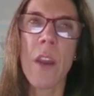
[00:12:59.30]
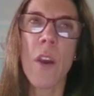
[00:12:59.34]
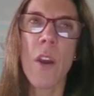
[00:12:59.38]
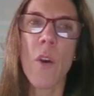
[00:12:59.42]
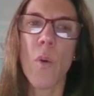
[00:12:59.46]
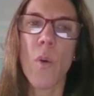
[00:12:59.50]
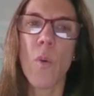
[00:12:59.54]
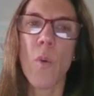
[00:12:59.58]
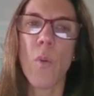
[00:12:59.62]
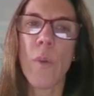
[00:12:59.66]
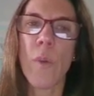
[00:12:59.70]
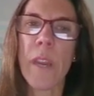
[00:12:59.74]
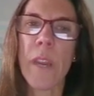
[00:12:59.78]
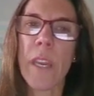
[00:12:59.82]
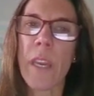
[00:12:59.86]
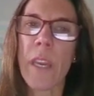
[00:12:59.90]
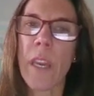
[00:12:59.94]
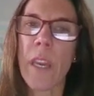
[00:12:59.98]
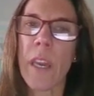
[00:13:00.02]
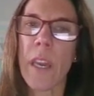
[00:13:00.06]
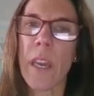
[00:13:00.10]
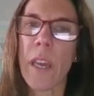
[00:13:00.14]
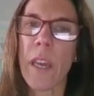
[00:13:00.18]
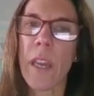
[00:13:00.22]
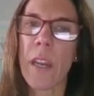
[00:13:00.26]
we
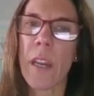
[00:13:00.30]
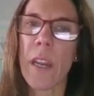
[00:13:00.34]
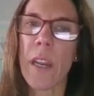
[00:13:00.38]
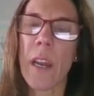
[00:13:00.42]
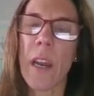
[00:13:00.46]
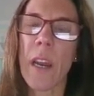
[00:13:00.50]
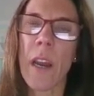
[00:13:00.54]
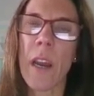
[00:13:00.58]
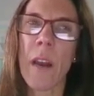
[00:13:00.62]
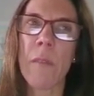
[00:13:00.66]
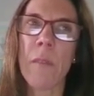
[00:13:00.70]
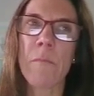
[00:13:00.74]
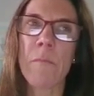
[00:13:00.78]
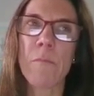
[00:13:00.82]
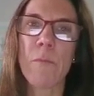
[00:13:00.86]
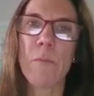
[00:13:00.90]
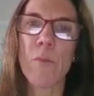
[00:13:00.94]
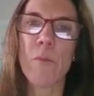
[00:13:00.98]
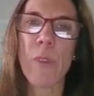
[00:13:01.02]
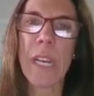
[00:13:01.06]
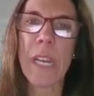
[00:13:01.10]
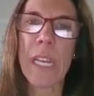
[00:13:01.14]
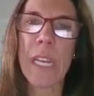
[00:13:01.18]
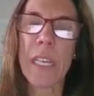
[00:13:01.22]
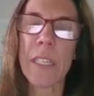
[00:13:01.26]
can't
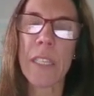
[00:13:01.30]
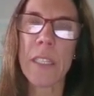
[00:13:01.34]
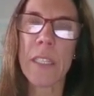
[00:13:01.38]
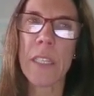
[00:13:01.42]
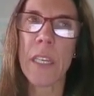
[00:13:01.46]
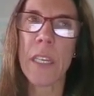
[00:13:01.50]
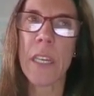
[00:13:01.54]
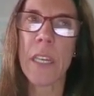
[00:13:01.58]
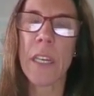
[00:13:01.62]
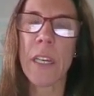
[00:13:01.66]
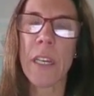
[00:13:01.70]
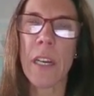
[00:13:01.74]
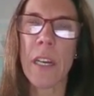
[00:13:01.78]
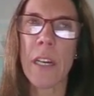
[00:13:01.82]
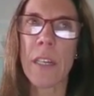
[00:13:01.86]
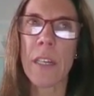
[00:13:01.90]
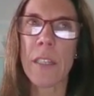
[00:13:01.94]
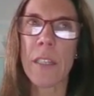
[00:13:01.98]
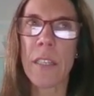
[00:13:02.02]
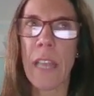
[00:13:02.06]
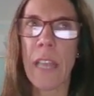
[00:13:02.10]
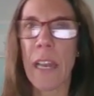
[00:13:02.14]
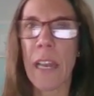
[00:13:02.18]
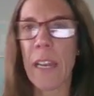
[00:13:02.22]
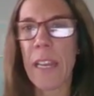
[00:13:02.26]
really see
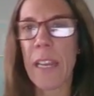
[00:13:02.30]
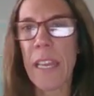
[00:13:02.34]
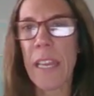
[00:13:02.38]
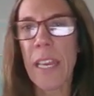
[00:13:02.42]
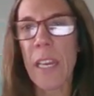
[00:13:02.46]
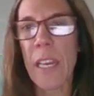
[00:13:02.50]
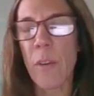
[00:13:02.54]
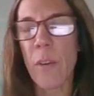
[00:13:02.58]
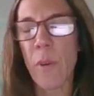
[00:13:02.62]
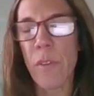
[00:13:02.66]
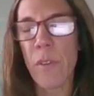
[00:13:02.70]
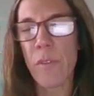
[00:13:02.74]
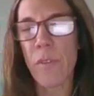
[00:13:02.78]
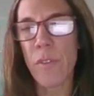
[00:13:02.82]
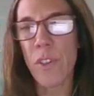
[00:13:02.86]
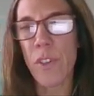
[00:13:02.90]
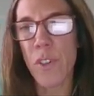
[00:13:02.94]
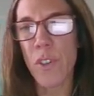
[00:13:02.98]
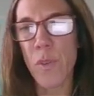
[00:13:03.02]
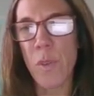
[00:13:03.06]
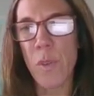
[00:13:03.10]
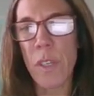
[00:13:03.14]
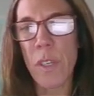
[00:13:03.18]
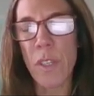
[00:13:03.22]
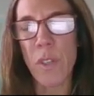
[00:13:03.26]
that link with
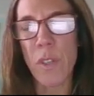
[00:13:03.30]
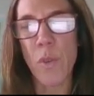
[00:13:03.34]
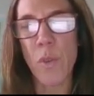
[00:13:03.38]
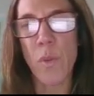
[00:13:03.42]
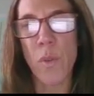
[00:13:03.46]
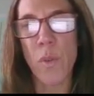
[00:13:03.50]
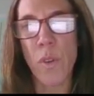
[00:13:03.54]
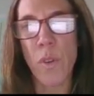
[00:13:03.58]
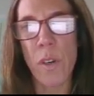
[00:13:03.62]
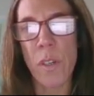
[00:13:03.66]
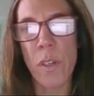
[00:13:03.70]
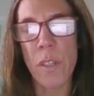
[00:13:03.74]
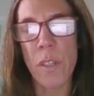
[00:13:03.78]
nursery source